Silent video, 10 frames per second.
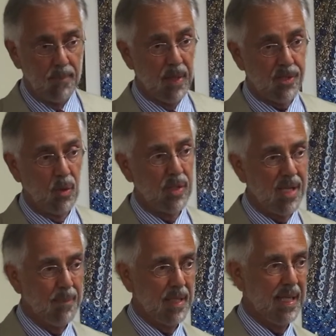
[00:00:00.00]
Bissell
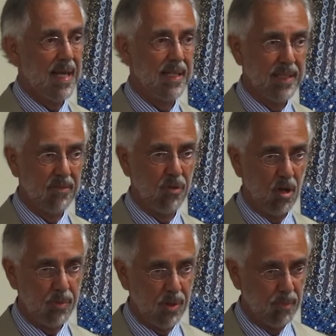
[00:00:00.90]
was keeping Kennedy
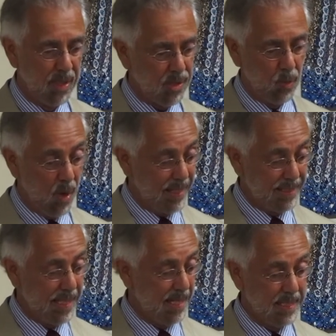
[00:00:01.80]
informed, too. Bissell
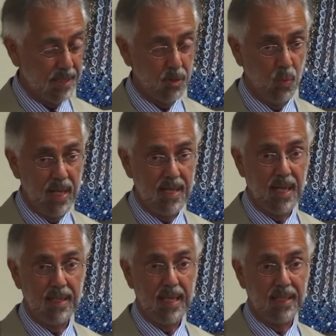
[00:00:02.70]
wanted Kennedy to
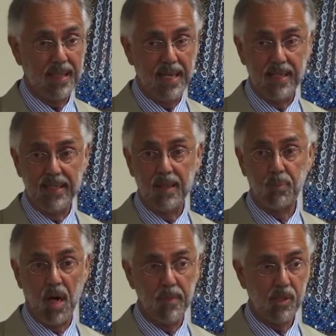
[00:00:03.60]
win, and Kennedy
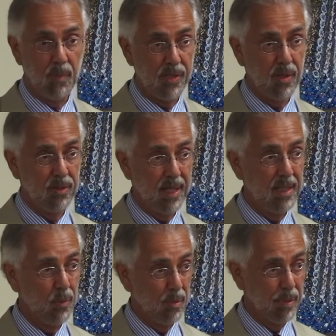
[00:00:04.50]
had promised Bissell
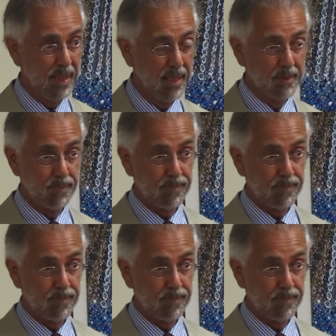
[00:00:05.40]
that he would be,